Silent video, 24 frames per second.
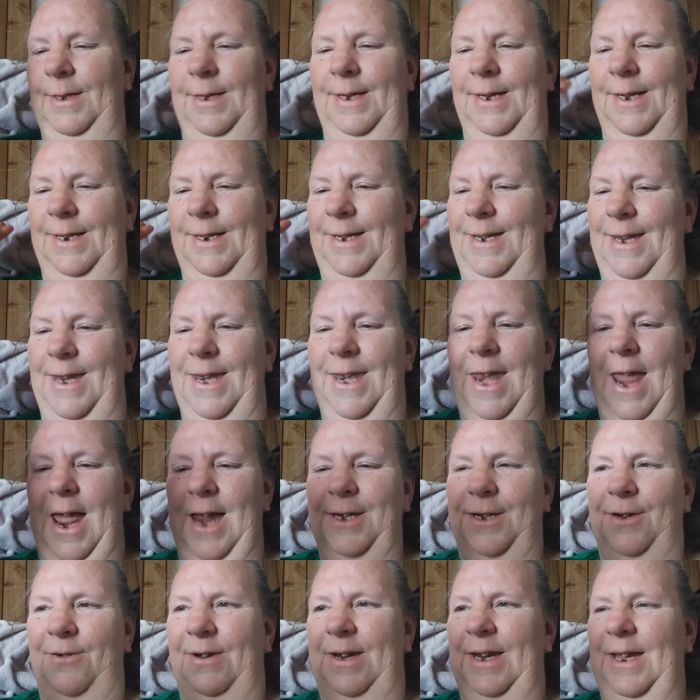
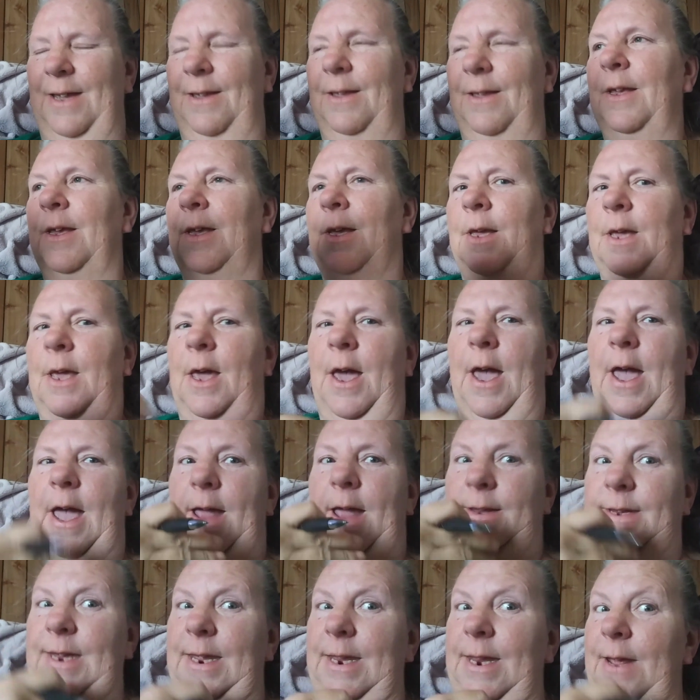Not doing it. I
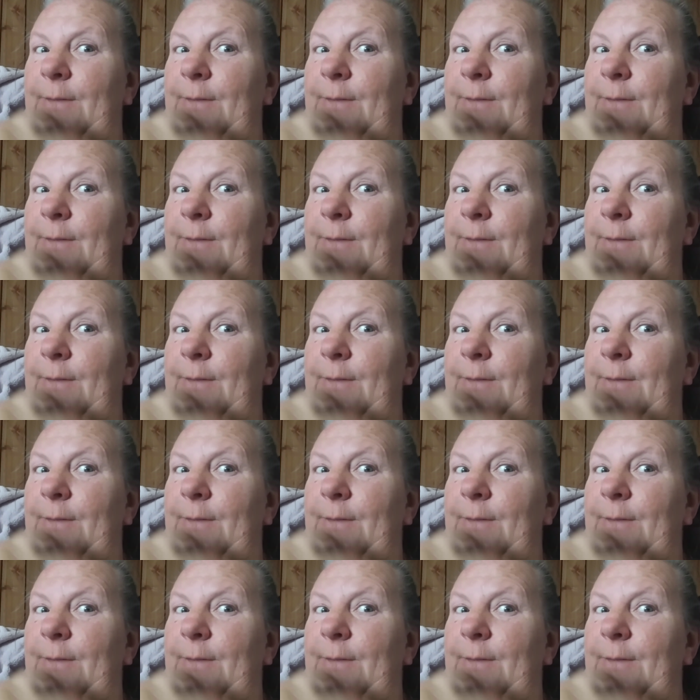did